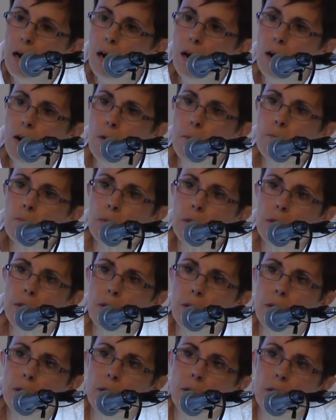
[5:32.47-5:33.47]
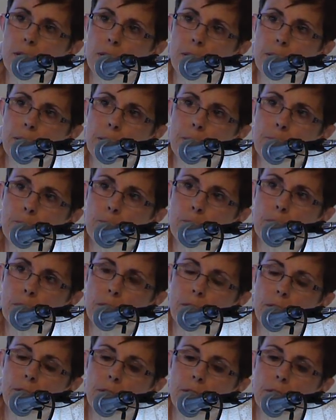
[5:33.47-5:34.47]
Um, a, a,
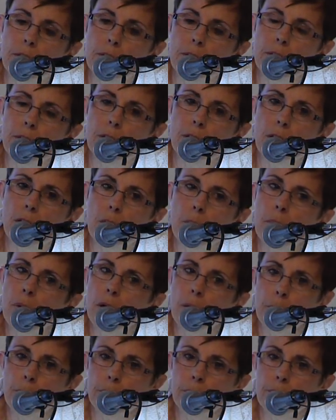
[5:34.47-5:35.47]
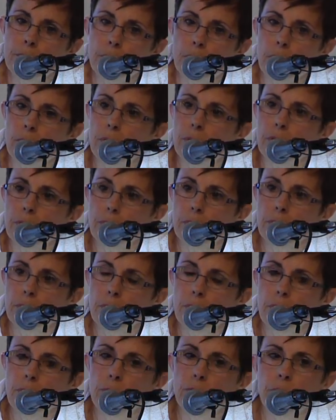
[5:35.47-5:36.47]
a, a pumper truck
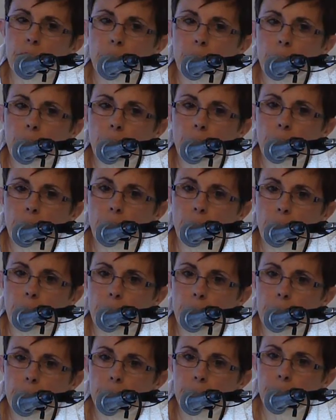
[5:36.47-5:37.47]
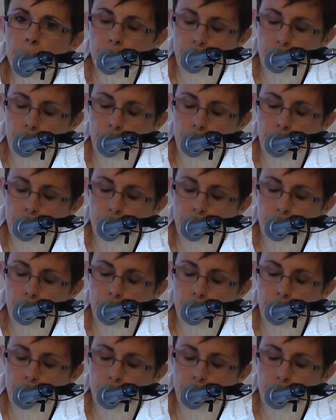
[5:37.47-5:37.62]
is 600 grand.